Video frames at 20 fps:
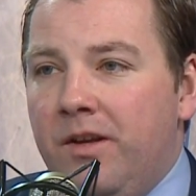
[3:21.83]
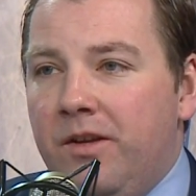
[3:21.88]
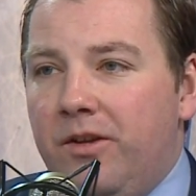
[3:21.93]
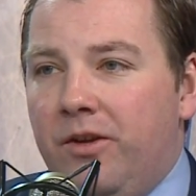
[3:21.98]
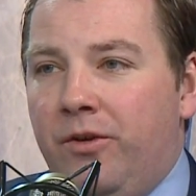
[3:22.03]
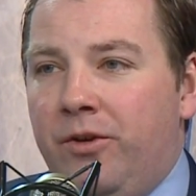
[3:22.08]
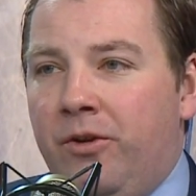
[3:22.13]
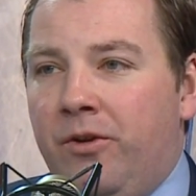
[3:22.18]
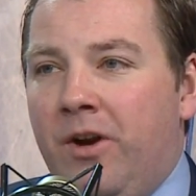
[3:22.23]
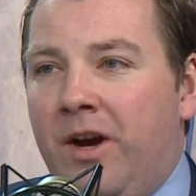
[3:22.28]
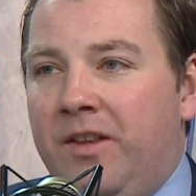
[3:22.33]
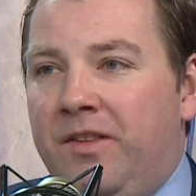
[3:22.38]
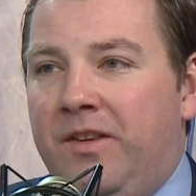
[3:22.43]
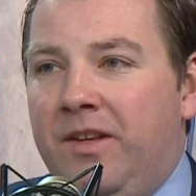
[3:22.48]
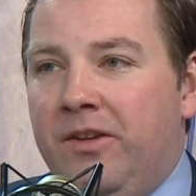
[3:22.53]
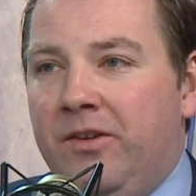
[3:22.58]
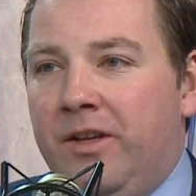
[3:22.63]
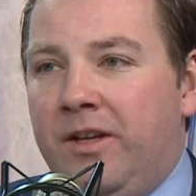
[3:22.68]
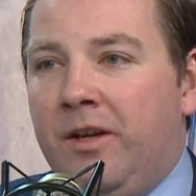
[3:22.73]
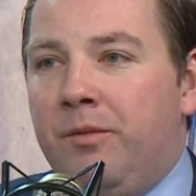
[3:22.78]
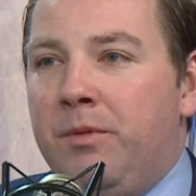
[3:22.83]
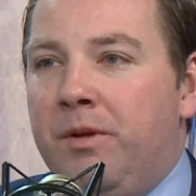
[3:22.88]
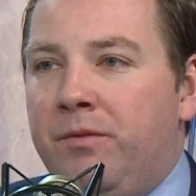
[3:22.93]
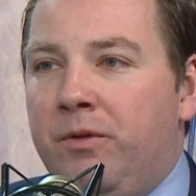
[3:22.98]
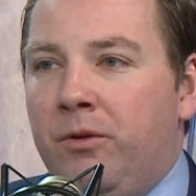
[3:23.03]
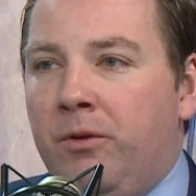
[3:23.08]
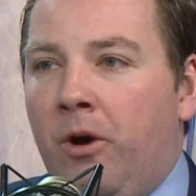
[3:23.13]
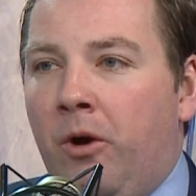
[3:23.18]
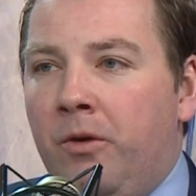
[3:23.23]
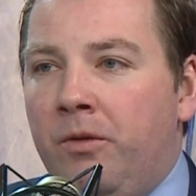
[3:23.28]
you know, you're not dealing him if
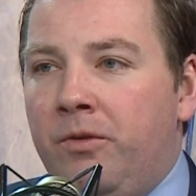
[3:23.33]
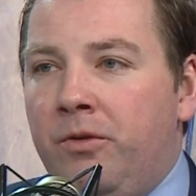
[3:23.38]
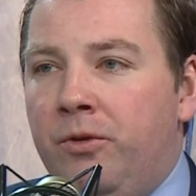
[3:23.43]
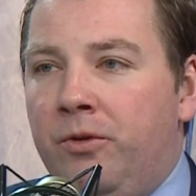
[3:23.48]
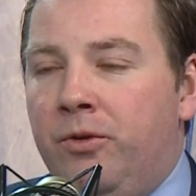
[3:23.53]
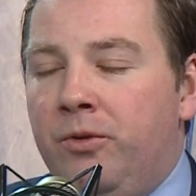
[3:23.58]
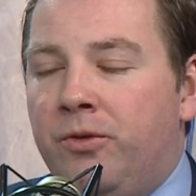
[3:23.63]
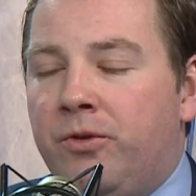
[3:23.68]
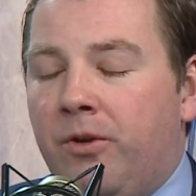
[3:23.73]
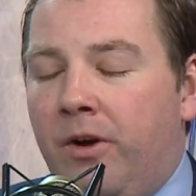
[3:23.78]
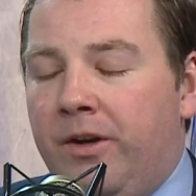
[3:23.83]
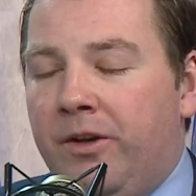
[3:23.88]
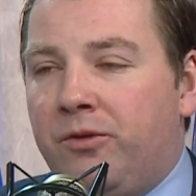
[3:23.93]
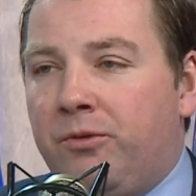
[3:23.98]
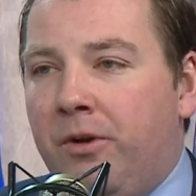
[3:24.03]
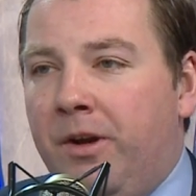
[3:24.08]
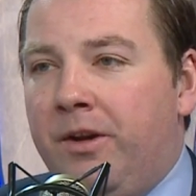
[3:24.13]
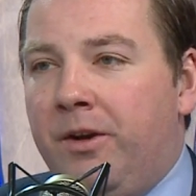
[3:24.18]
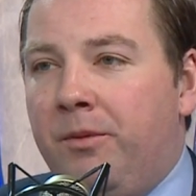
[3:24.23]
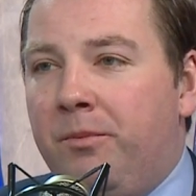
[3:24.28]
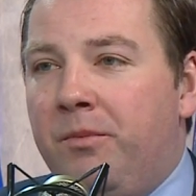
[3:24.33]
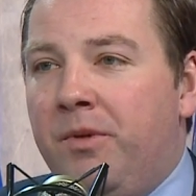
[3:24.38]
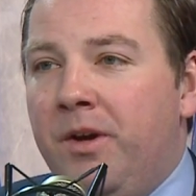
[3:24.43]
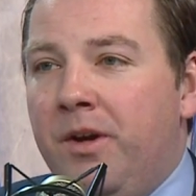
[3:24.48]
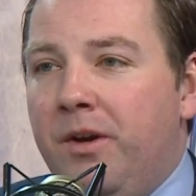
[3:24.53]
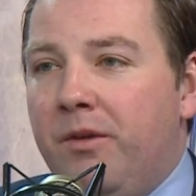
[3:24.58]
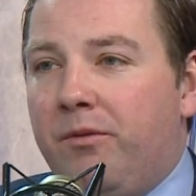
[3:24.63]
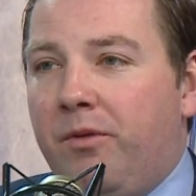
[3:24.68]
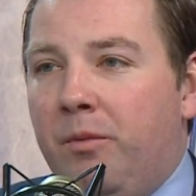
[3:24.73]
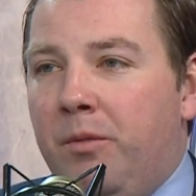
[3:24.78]
you do try to trade him
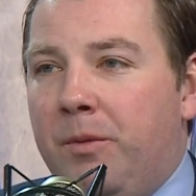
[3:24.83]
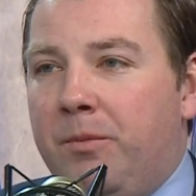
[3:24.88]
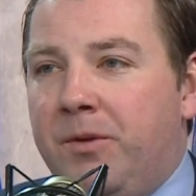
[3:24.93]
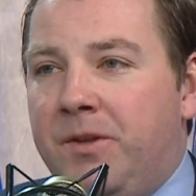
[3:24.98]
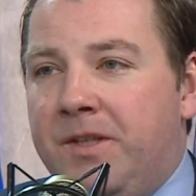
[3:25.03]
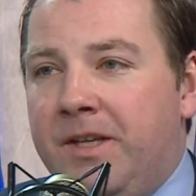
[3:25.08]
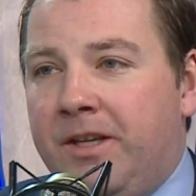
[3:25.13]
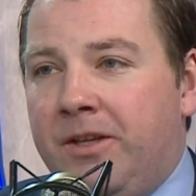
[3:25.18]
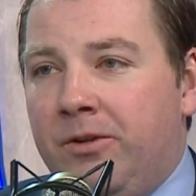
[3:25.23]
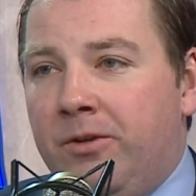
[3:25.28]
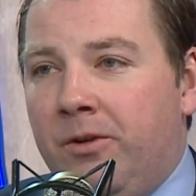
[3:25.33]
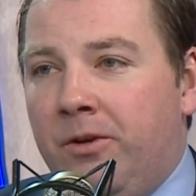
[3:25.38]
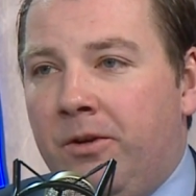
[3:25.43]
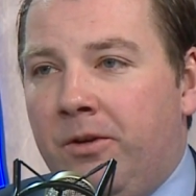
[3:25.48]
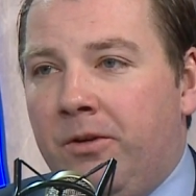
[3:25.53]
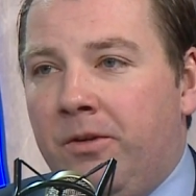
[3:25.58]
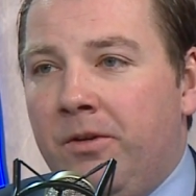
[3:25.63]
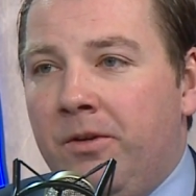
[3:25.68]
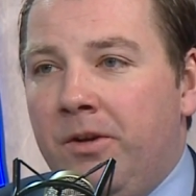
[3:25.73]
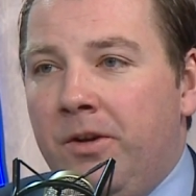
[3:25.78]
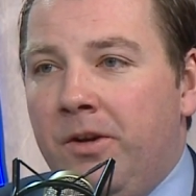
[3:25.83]
from a particular